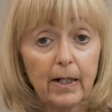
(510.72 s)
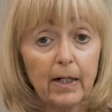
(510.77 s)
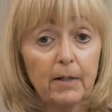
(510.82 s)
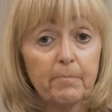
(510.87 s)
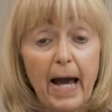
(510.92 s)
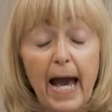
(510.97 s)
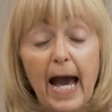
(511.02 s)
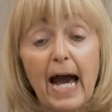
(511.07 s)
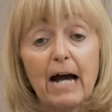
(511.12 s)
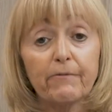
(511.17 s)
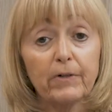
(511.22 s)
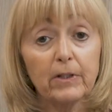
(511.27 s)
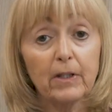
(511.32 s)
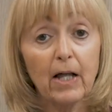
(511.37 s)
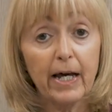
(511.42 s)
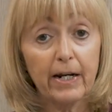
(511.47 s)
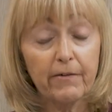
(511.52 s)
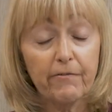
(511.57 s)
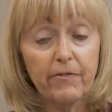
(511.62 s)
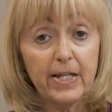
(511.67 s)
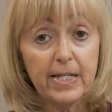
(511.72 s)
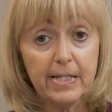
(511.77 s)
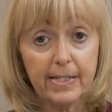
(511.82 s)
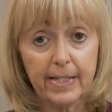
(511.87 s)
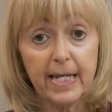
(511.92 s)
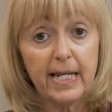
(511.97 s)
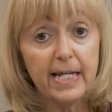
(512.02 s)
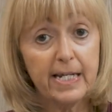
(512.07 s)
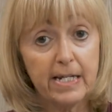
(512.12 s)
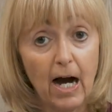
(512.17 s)
have a lot of these
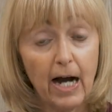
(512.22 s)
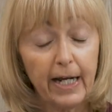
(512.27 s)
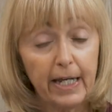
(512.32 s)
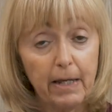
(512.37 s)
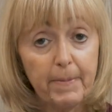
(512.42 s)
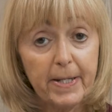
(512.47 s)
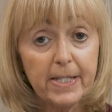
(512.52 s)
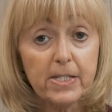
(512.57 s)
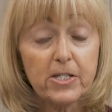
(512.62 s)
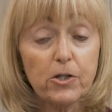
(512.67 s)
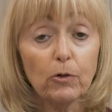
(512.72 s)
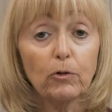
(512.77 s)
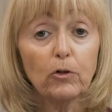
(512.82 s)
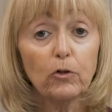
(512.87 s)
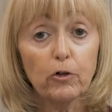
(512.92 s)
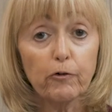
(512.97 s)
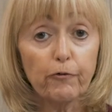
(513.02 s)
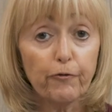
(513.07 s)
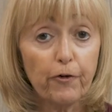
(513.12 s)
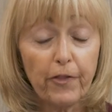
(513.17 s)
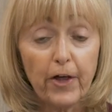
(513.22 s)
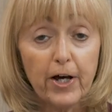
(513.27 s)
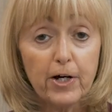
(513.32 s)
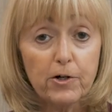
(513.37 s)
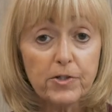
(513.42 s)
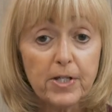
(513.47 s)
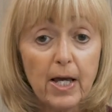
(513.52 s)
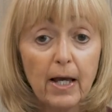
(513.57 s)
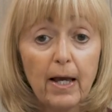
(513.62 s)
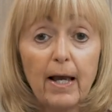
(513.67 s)
key documents, so look for
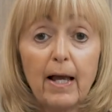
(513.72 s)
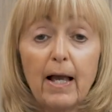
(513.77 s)
those.